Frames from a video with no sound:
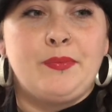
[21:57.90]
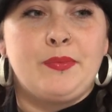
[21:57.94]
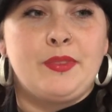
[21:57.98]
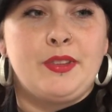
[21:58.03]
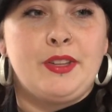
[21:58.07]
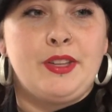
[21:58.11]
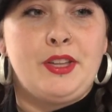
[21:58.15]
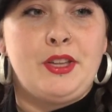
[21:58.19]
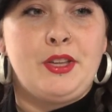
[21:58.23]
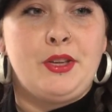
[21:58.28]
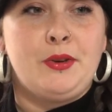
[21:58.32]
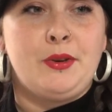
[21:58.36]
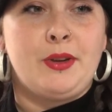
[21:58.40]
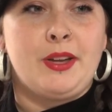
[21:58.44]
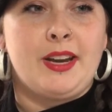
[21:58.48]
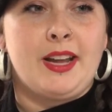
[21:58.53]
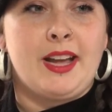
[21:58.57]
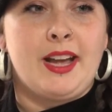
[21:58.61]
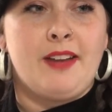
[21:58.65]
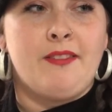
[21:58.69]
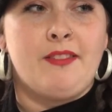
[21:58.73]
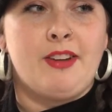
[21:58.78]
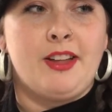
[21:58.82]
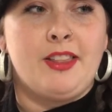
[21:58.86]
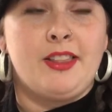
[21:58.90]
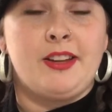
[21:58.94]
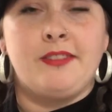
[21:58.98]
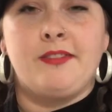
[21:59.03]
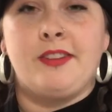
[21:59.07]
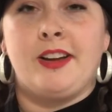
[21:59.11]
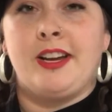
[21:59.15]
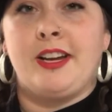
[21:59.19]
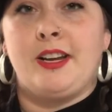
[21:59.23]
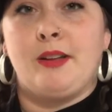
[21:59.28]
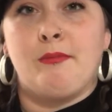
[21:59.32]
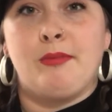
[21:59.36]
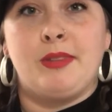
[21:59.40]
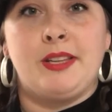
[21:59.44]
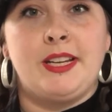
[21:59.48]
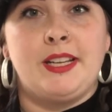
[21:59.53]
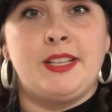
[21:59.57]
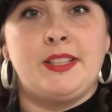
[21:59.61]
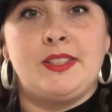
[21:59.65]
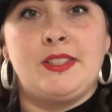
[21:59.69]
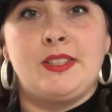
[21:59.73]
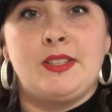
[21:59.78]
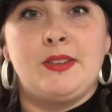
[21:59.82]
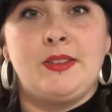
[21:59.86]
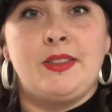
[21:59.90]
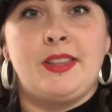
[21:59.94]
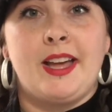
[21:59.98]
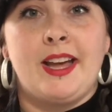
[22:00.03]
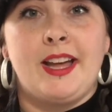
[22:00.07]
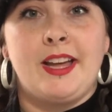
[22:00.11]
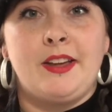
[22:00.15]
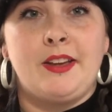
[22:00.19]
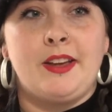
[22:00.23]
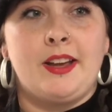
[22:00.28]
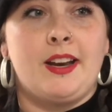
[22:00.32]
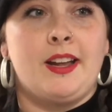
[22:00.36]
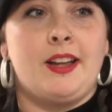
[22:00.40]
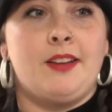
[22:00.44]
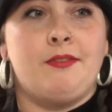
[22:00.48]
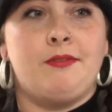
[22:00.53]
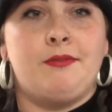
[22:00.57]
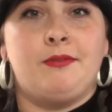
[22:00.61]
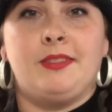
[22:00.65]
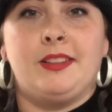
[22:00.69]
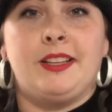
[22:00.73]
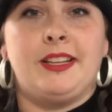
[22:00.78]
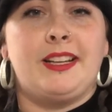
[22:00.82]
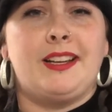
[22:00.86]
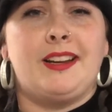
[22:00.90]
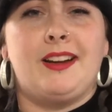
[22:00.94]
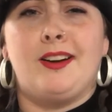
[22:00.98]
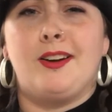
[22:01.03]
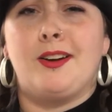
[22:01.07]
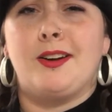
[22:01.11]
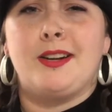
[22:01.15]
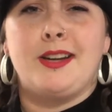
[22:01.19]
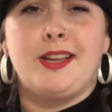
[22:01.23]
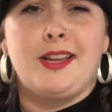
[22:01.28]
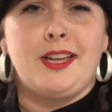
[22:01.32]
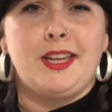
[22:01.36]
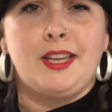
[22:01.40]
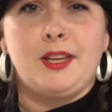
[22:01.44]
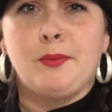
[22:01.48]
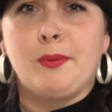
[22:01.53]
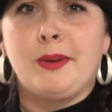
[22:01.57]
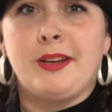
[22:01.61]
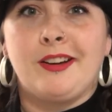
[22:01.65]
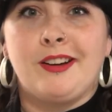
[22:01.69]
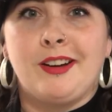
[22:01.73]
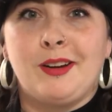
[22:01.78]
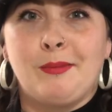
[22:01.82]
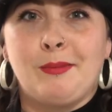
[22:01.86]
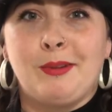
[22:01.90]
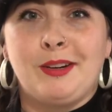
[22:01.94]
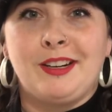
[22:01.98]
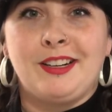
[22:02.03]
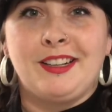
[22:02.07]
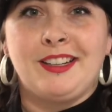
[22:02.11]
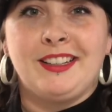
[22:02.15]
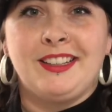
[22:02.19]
You can have other vining plants do that. You can have like a hardy kiwi arbor,